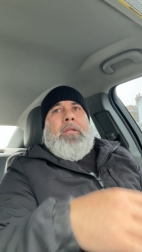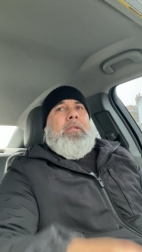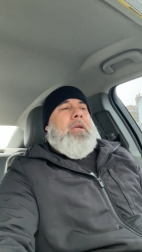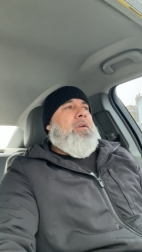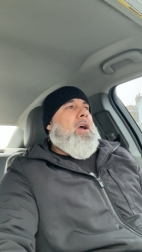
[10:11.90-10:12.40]

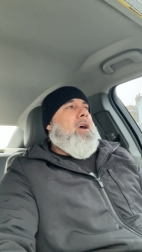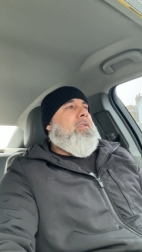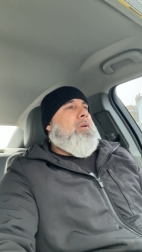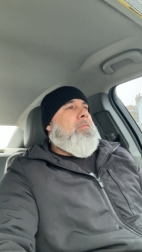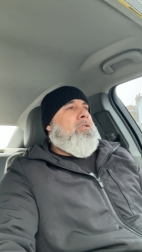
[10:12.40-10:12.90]
that you're
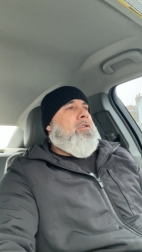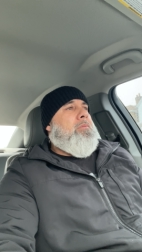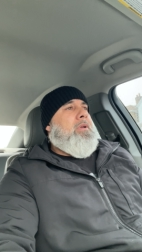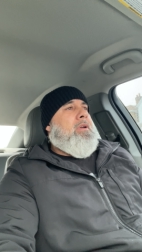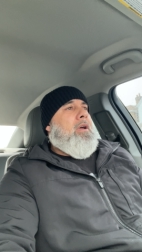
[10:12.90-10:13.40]
having a
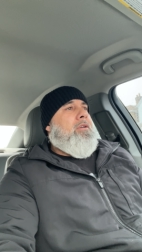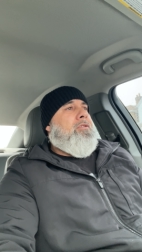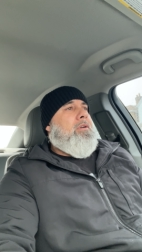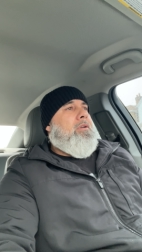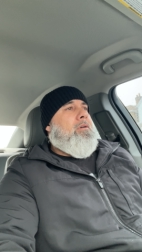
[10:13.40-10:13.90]

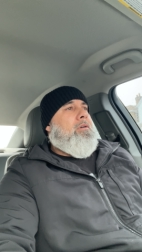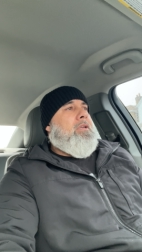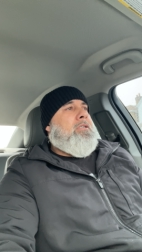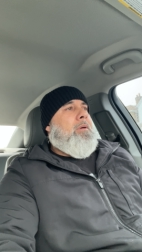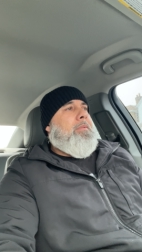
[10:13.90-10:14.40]
miscommunication or
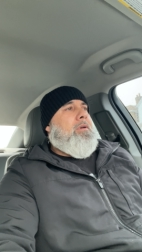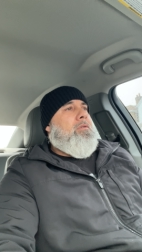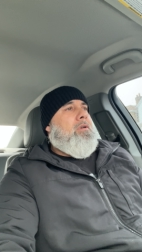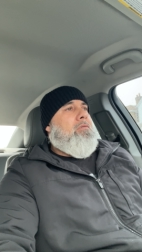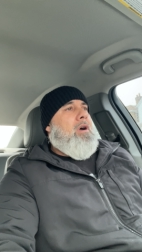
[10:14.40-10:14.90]
there's something
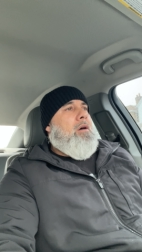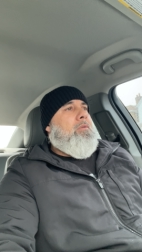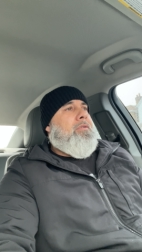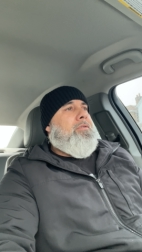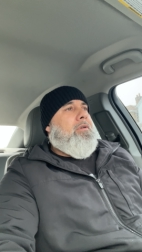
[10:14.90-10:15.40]
going around
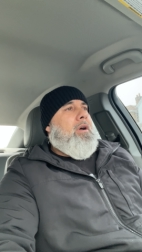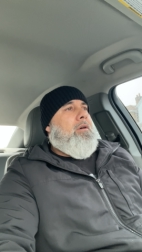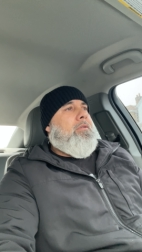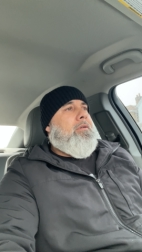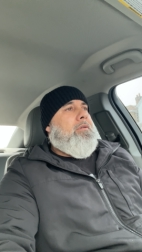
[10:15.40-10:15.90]
with your
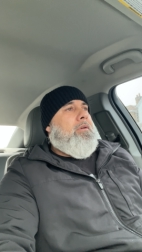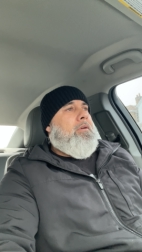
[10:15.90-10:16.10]
elder